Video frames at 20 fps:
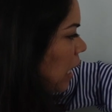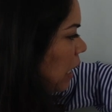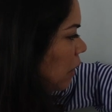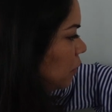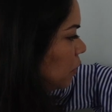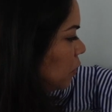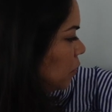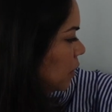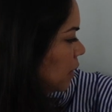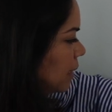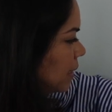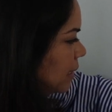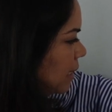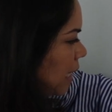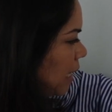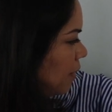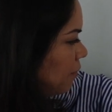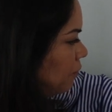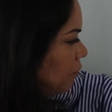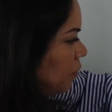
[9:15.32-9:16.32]
I'll do the
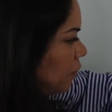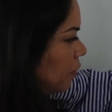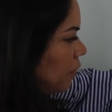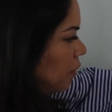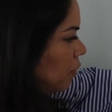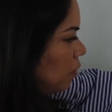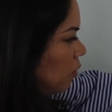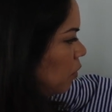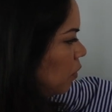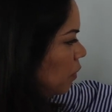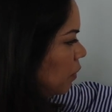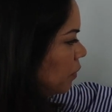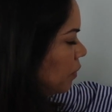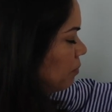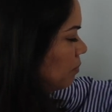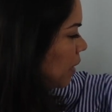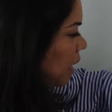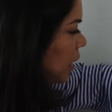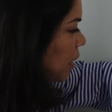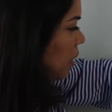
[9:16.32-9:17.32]
same
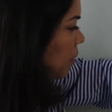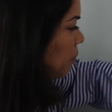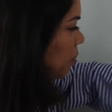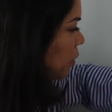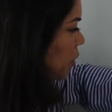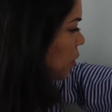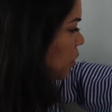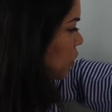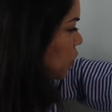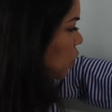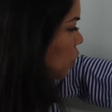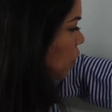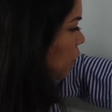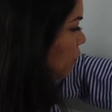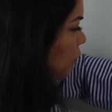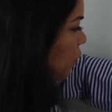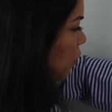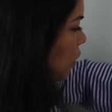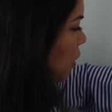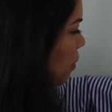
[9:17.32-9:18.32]
for my numbers.
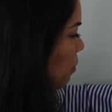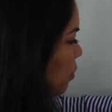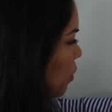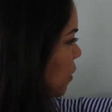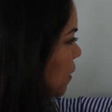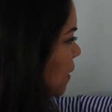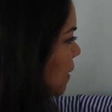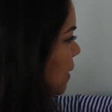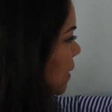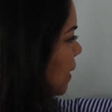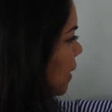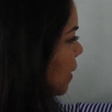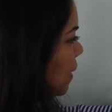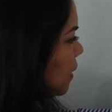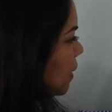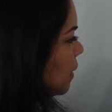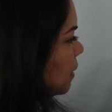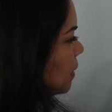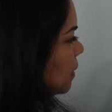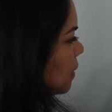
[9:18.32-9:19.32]
So for number
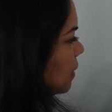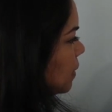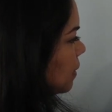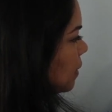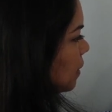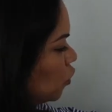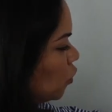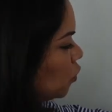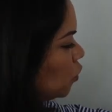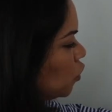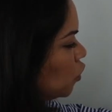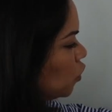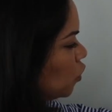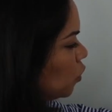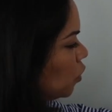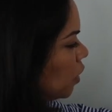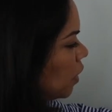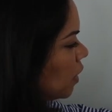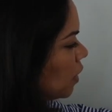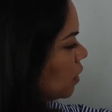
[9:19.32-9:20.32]
6, 2
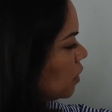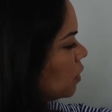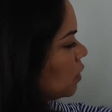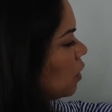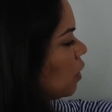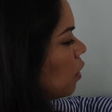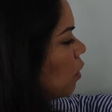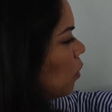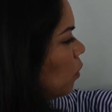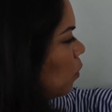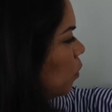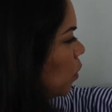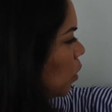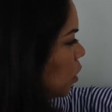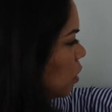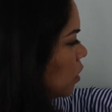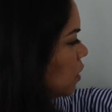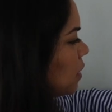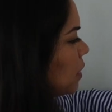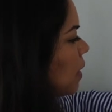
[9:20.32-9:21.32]
students
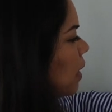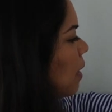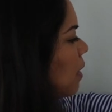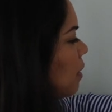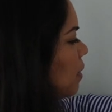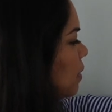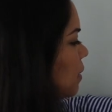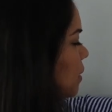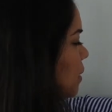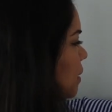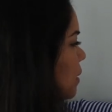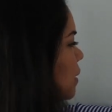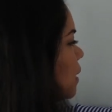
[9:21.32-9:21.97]
were size